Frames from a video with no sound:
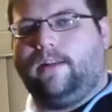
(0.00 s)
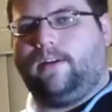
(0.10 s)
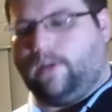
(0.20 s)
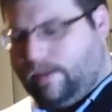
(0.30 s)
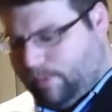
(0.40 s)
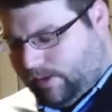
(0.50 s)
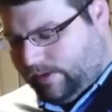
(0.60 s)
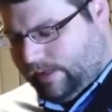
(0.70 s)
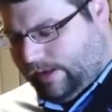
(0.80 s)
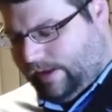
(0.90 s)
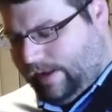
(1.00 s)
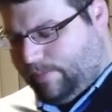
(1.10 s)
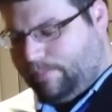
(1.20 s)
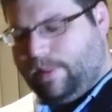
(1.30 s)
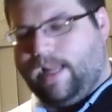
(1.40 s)
then I bring the tripod and
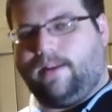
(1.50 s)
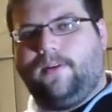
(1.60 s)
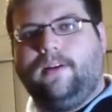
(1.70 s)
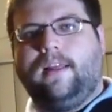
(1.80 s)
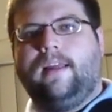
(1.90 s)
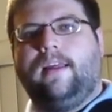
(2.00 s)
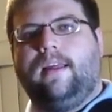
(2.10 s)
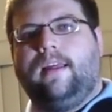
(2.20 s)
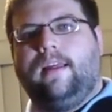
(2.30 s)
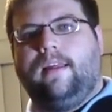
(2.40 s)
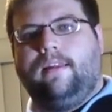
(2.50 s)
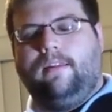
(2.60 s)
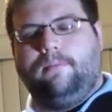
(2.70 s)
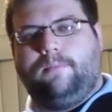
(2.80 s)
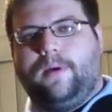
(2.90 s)
I keep the plate on.
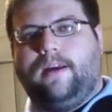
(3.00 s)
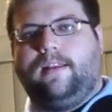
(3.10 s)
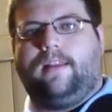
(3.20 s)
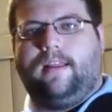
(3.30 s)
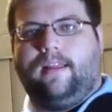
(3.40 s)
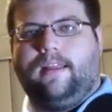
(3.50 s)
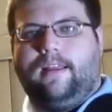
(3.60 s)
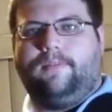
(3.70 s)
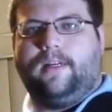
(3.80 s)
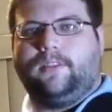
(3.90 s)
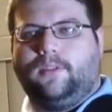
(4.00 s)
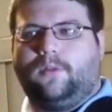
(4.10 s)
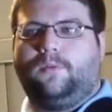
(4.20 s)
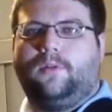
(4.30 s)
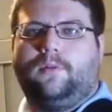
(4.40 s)
But if
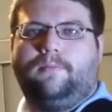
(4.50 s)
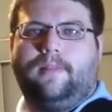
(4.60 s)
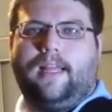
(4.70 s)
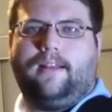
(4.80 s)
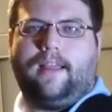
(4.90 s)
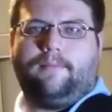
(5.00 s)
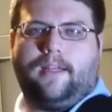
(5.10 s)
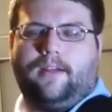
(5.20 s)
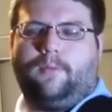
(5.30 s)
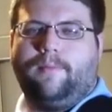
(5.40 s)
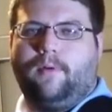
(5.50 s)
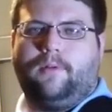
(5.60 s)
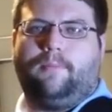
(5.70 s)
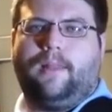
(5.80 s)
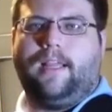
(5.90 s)
there's no room, then I'm going to
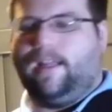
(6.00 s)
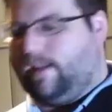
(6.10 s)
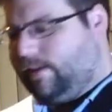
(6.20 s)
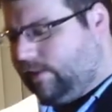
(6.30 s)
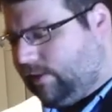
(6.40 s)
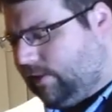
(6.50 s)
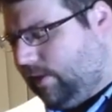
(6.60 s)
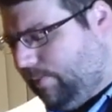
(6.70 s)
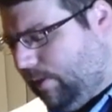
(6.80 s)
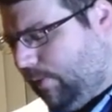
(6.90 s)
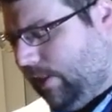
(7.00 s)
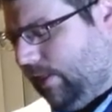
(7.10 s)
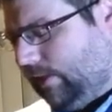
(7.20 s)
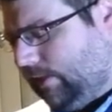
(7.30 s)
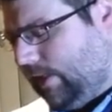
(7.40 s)
remove the plate and it's going to
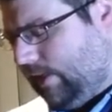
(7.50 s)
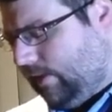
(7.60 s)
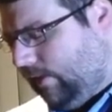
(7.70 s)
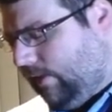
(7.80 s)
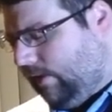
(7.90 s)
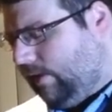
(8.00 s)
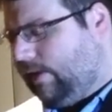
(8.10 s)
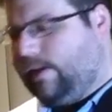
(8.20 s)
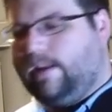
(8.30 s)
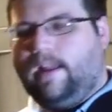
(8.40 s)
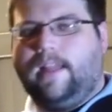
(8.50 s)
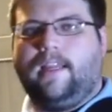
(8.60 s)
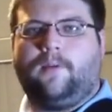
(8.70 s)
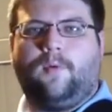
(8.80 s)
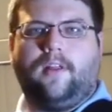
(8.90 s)
be one less thing
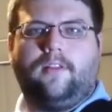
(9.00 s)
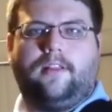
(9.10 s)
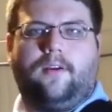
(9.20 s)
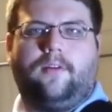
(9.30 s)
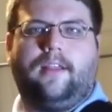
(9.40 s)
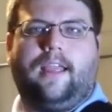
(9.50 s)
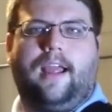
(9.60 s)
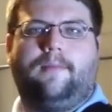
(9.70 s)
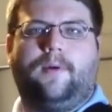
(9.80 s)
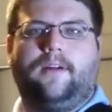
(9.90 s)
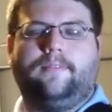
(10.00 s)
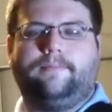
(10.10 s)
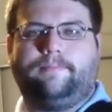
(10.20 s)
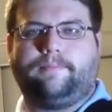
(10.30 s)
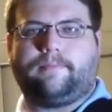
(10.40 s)
hanging around on the
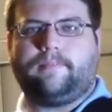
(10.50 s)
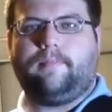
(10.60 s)
camera.